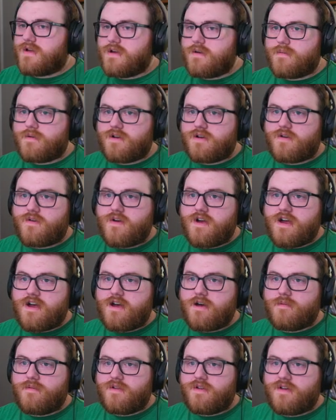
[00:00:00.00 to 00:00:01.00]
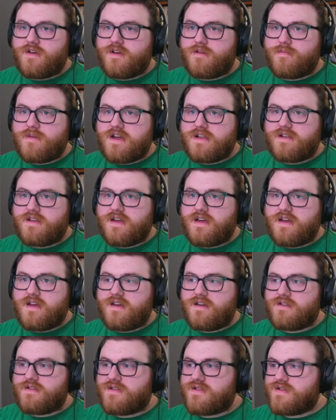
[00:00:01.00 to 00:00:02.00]
gonna grab the med
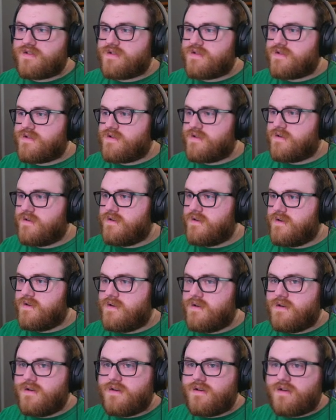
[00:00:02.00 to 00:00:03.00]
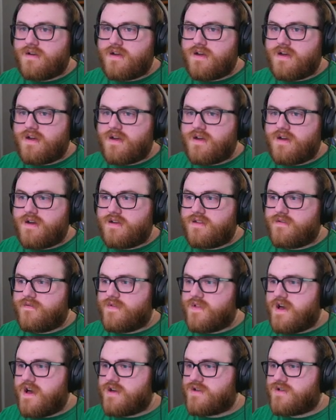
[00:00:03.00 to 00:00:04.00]
kits and the
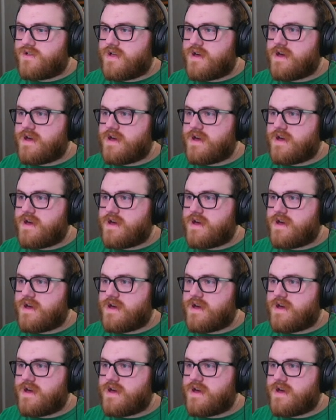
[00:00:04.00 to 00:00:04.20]
flashlight.